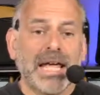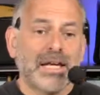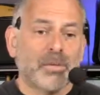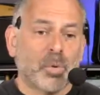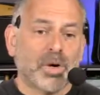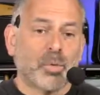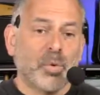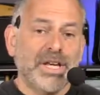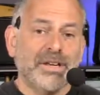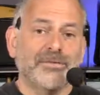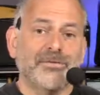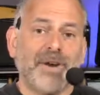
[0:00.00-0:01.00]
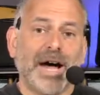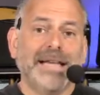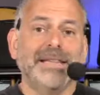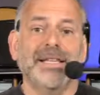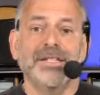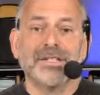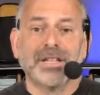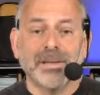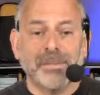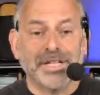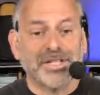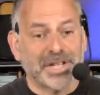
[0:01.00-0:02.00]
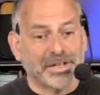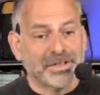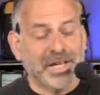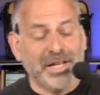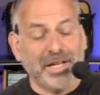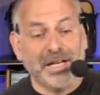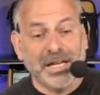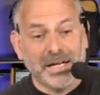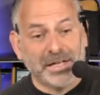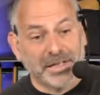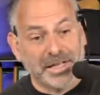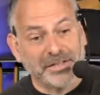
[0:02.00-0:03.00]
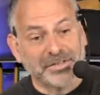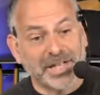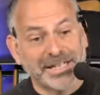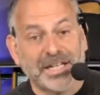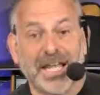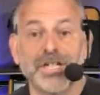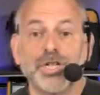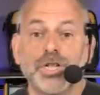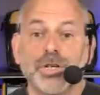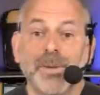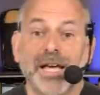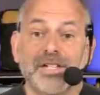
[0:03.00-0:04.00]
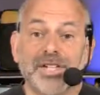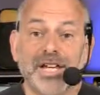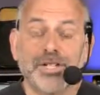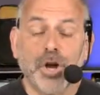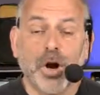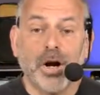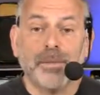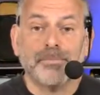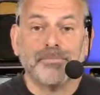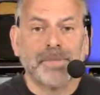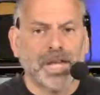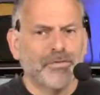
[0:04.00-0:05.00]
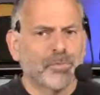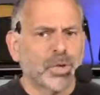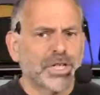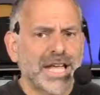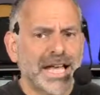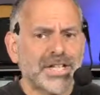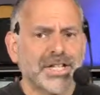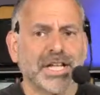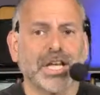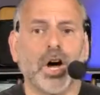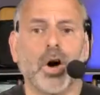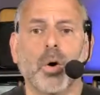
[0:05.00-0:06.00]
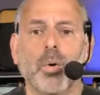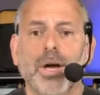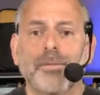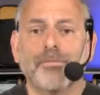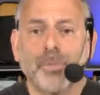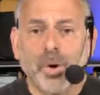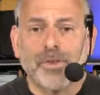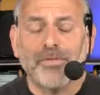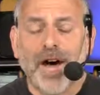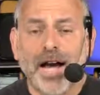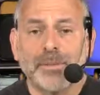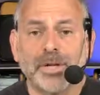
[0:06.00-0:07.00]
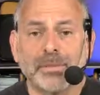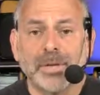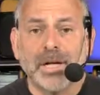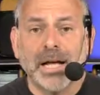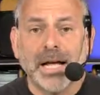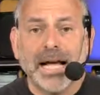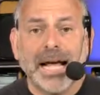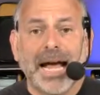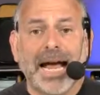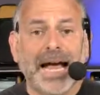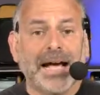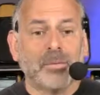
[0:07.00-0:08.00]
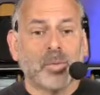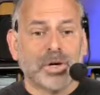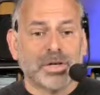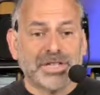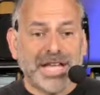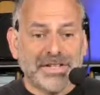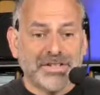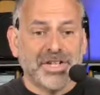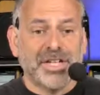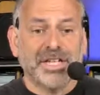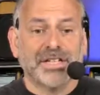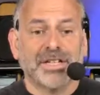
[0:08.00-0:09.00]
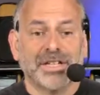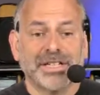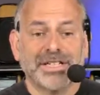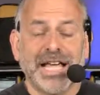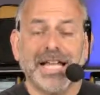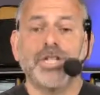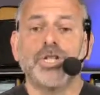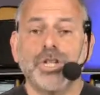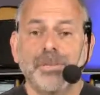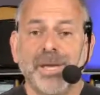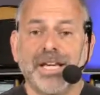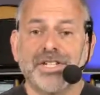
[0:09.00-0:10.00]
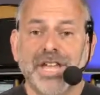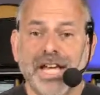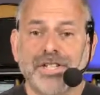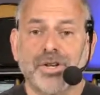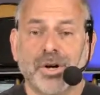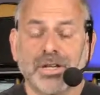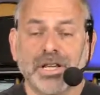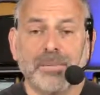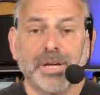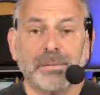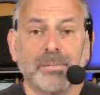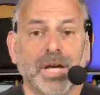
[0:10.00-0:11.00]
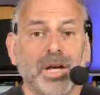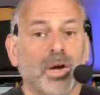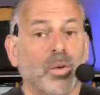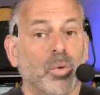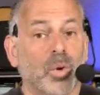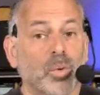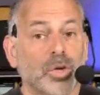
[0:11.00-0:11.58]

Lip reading: where we can find these limits. I'll tell you, things like 10G base SR. If we're testing OM4 fiber and we're testing it to the 10G base SR limit, what we're